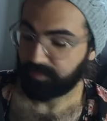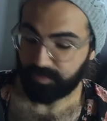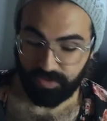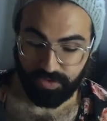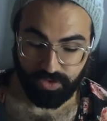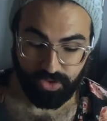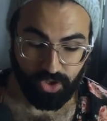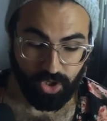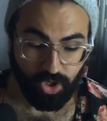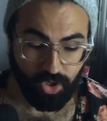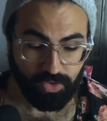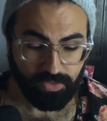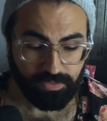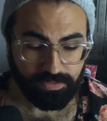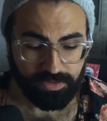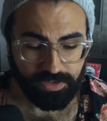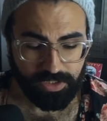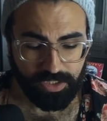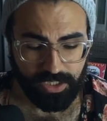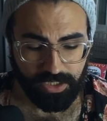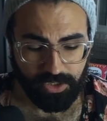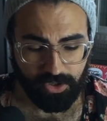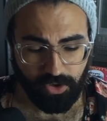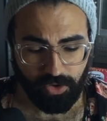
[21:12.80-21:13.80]
Don
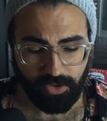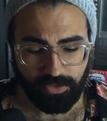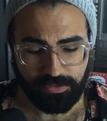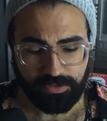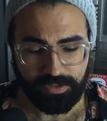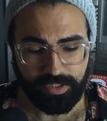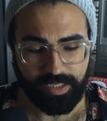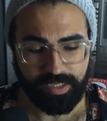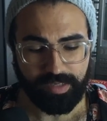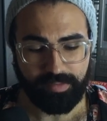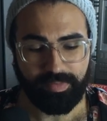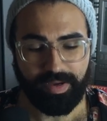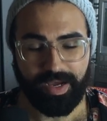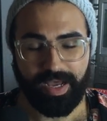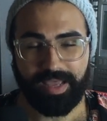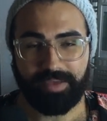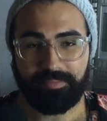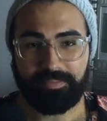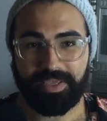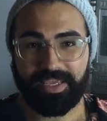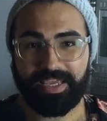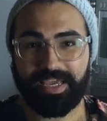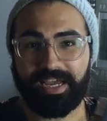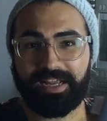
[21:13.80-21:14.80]
Quixote by
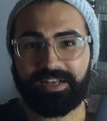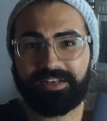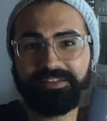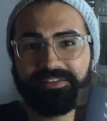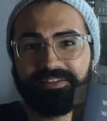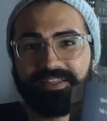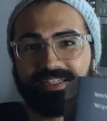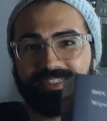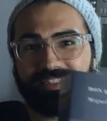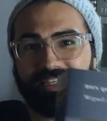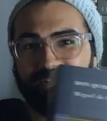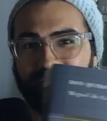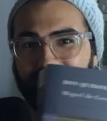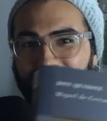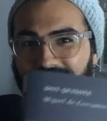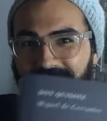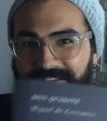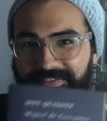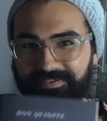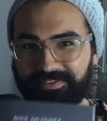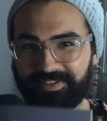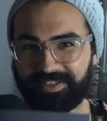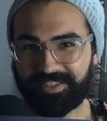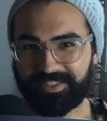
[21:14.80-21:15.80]
Miguel de
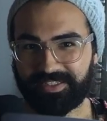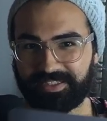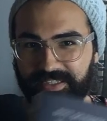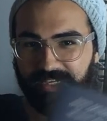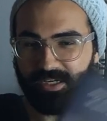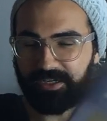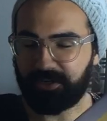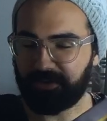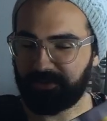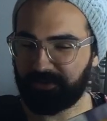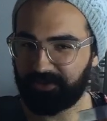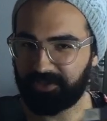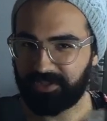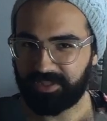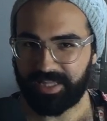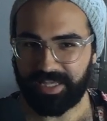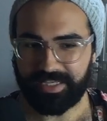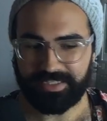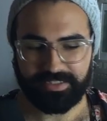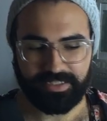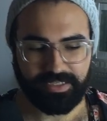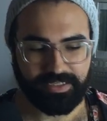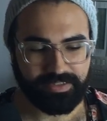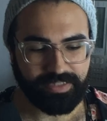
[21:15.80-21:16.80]
Cervantes, another
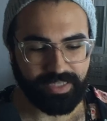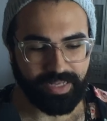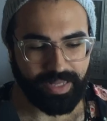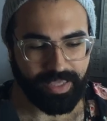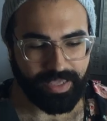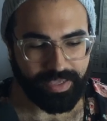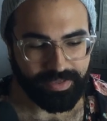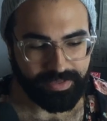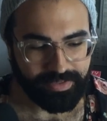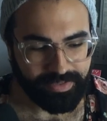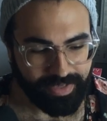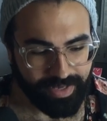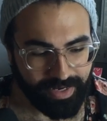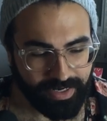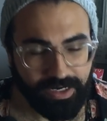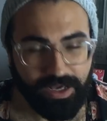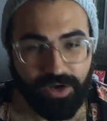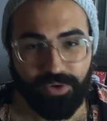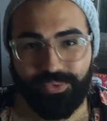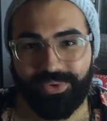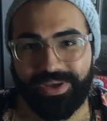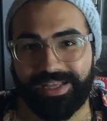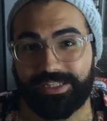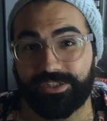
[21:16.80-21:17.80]
classic that I cannot
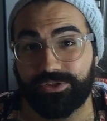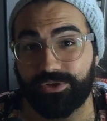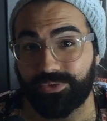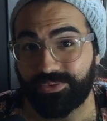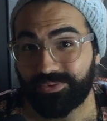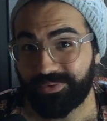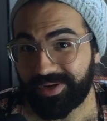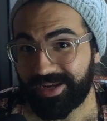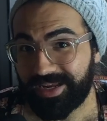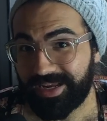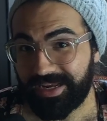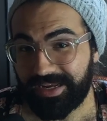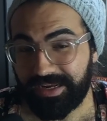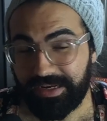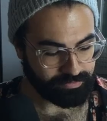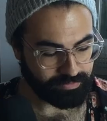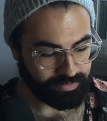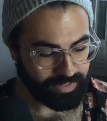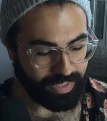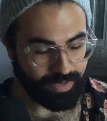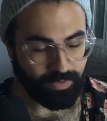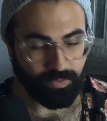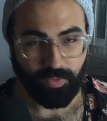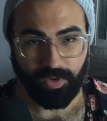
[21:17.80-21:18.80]
wait to read.
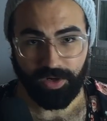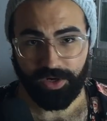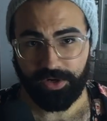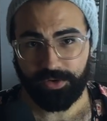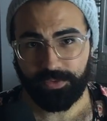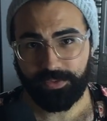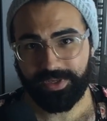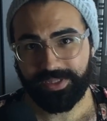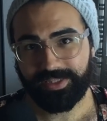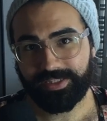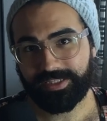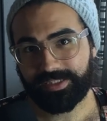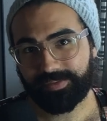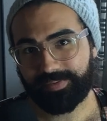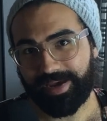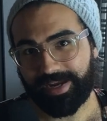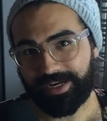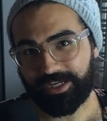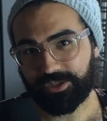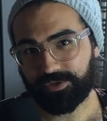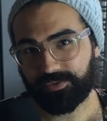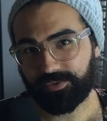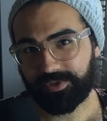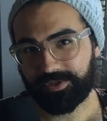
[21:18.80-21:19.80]
I wanted to read the
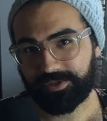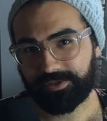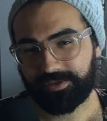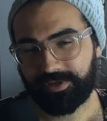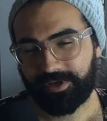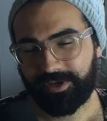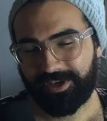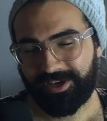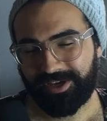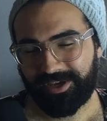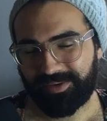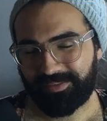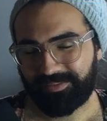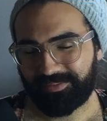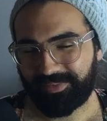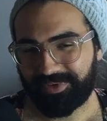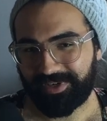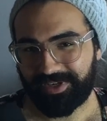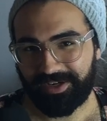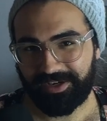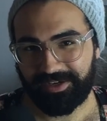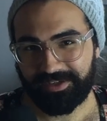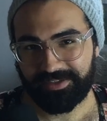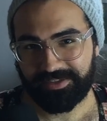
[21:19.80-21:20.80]
Spanish one, but
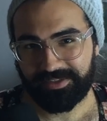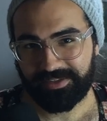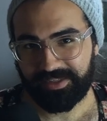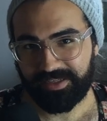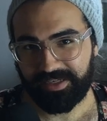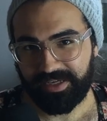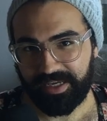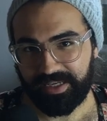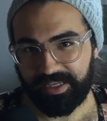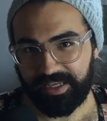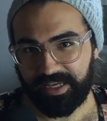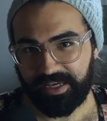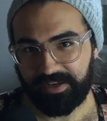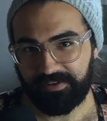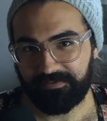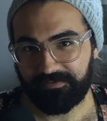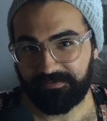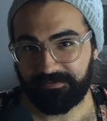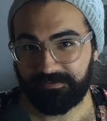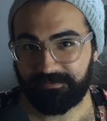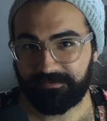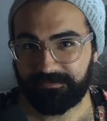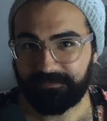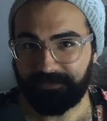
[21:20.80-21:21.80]
honestly, I can't
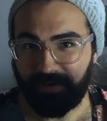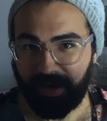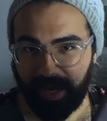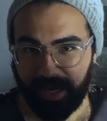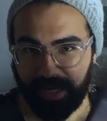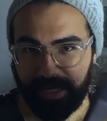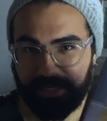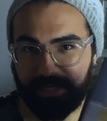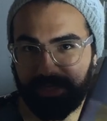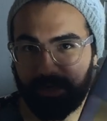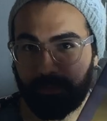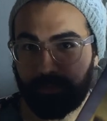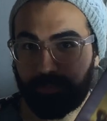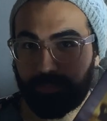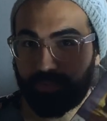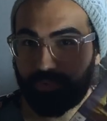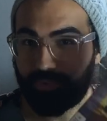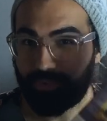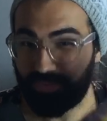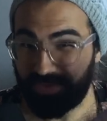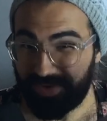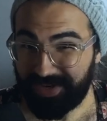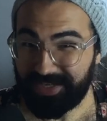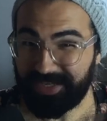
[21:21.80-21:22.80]
find a
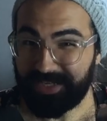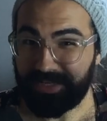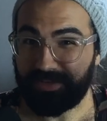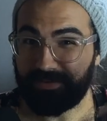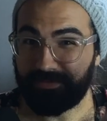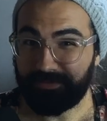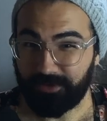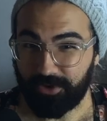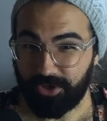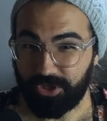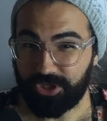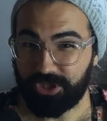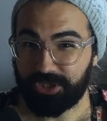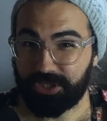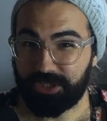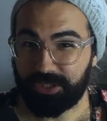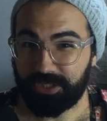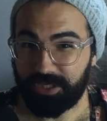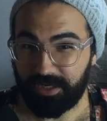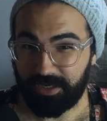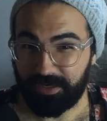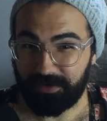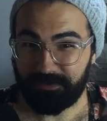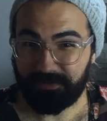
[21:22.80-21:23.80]
pretty version
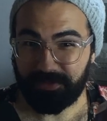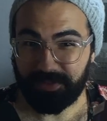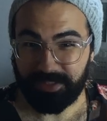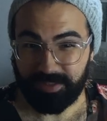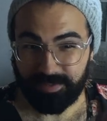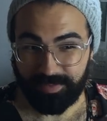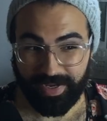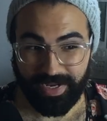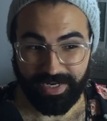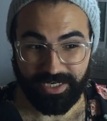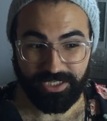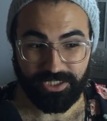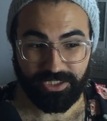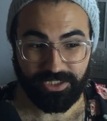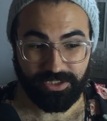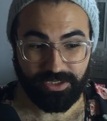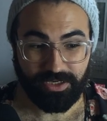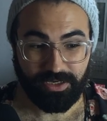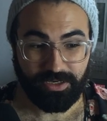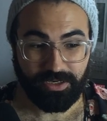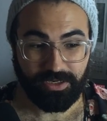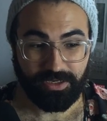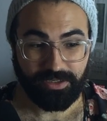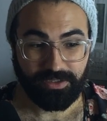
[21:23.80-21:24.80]
of the Spanish
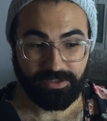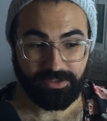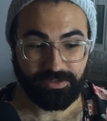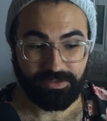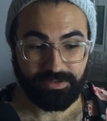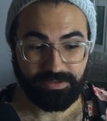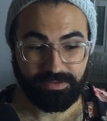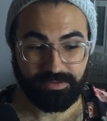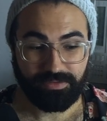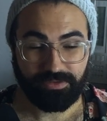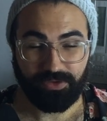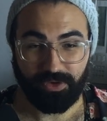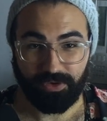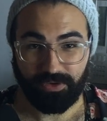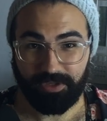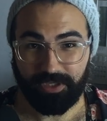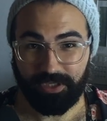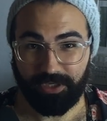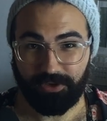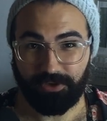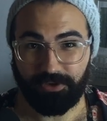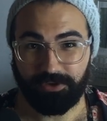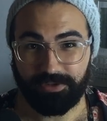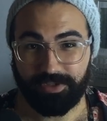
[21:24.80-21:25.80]
Don
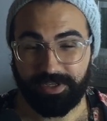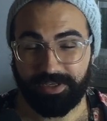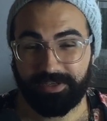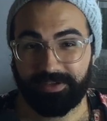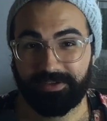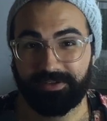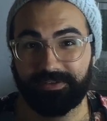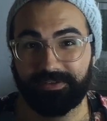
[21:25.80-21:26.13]
Quixote